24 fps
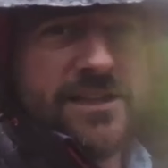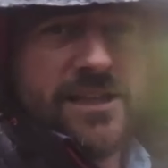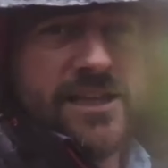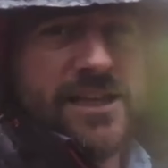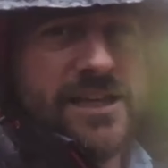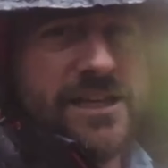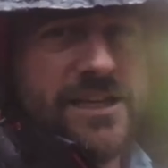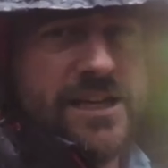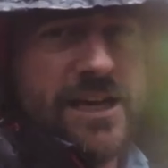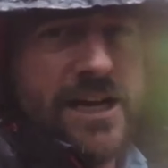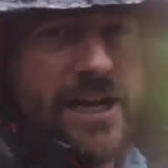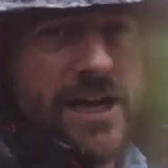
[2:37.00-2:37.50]

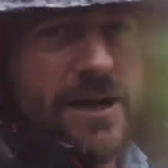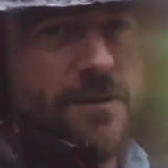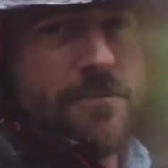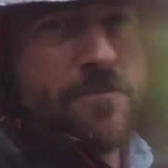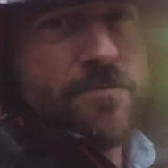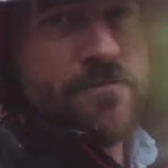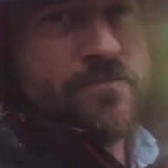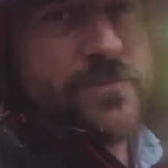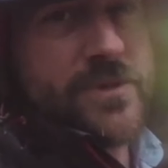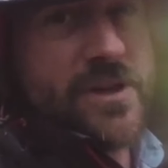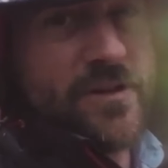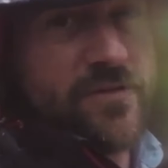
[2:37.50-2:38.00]

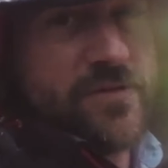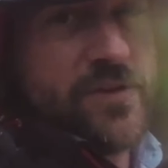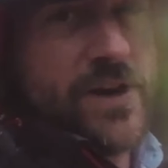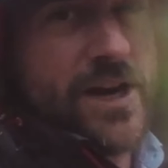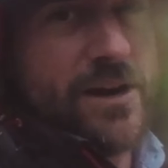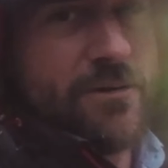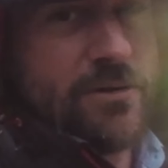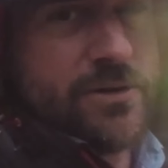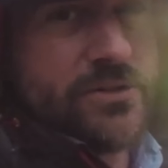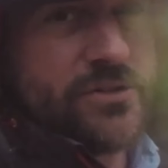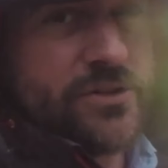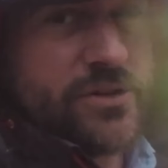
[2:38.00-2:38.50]
the
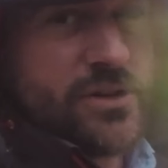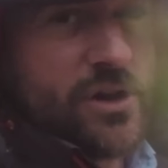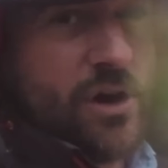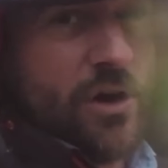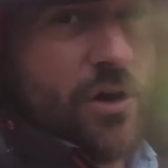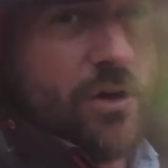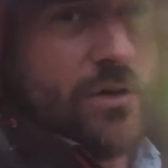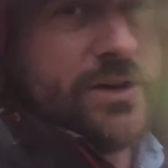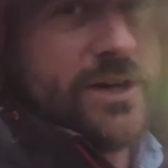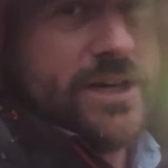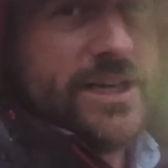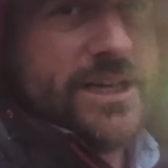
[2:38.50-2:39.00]
flowers are
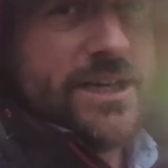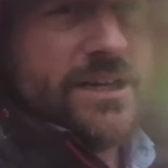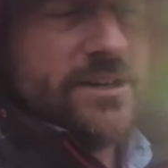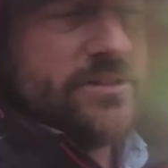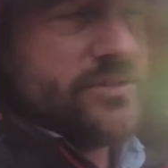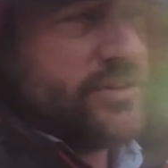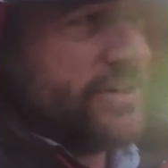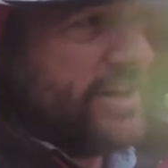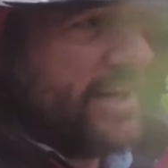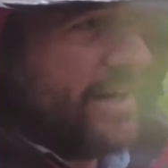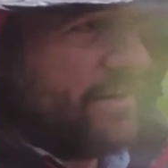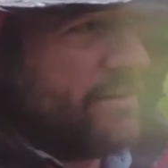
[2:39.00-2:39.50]
gone,
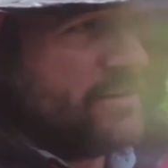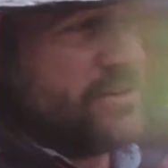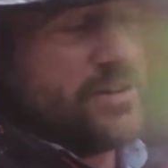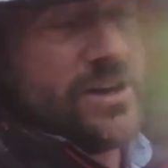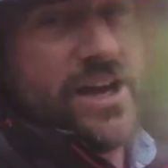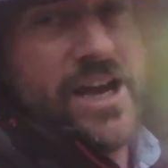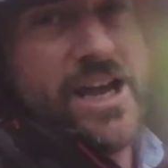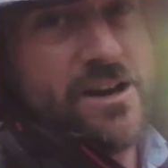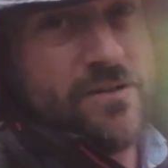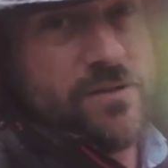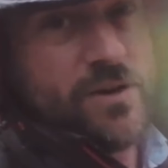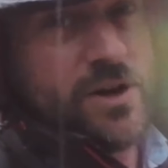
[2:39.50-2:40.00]
so now it's a
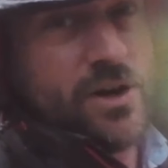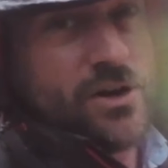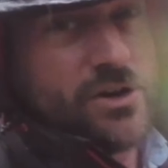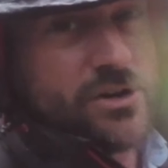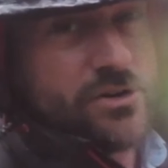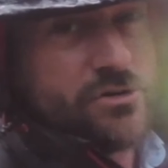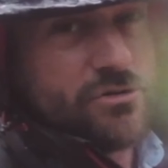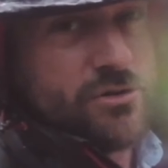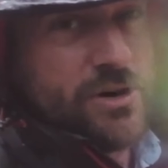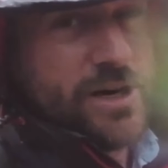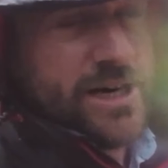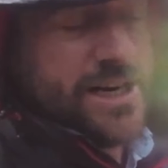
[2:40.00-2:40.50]
hell of a lot
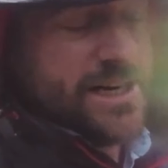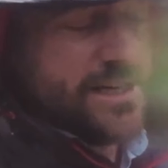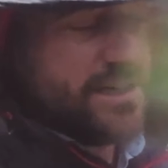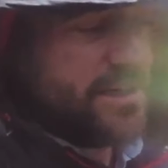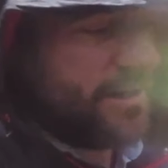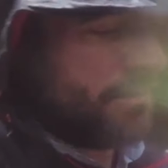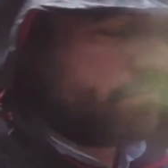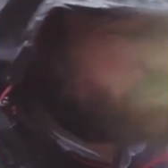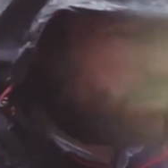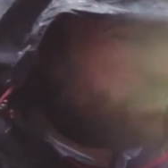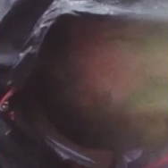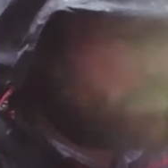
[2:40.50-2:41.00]
of green,
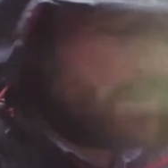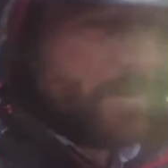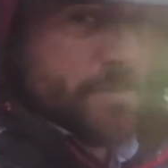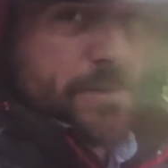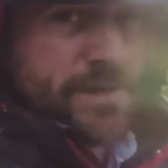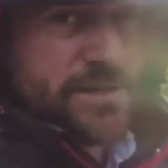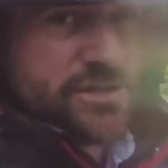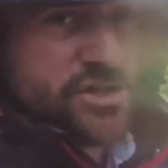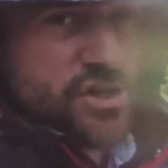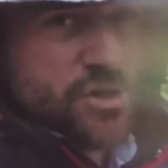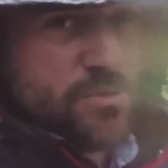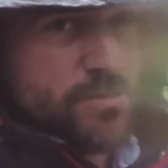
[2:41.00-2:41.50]
probably a
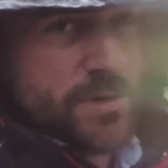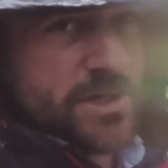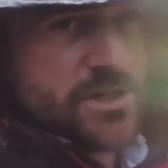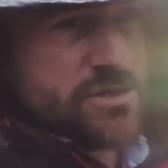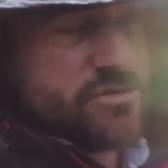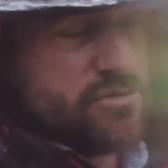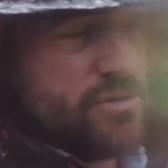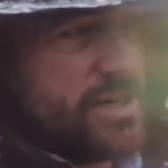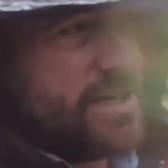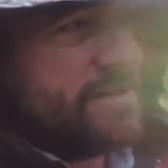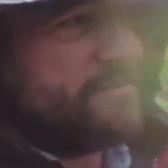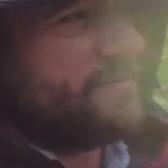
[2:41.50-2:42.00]
bit too much
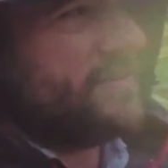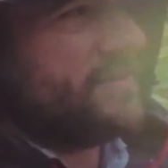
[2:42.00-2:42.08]
green